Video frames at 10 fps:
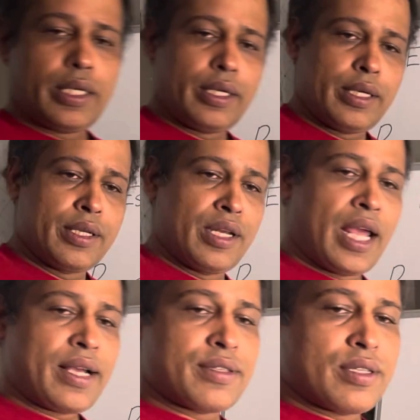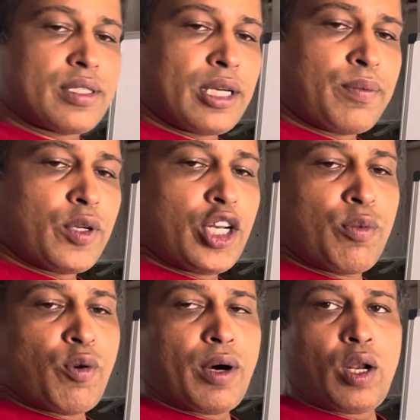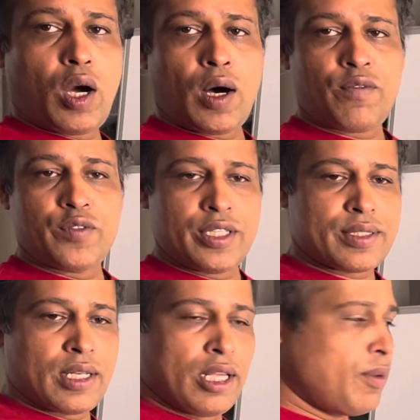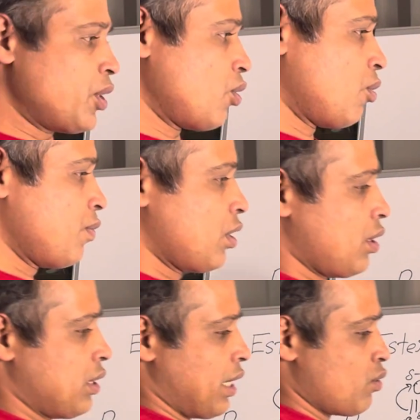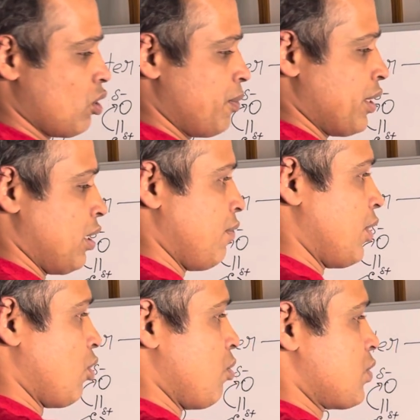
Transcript: in next step, removal of this leaving group. that will be a leaving group.